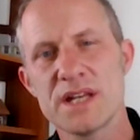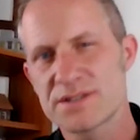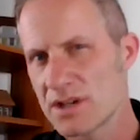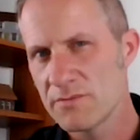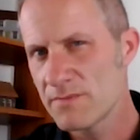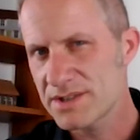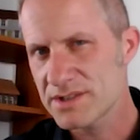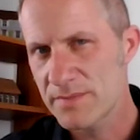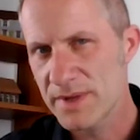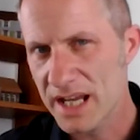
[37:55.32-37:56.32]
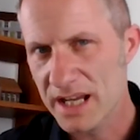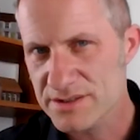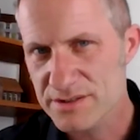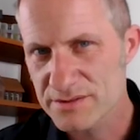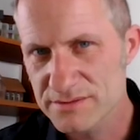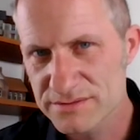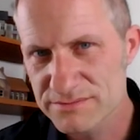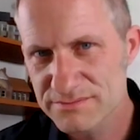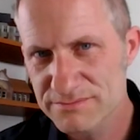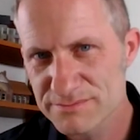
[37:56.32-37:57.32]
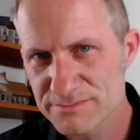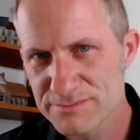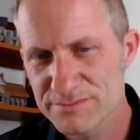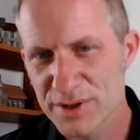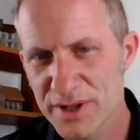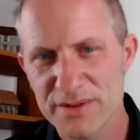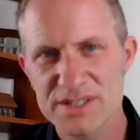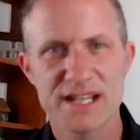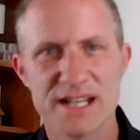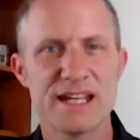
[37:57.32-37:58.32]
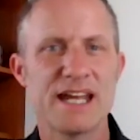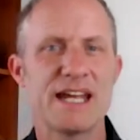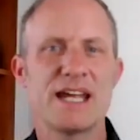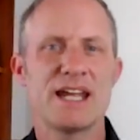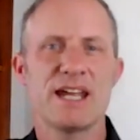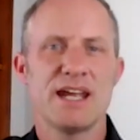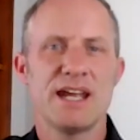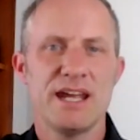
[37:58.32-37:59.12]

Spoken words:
Salute must have been cancelled previously.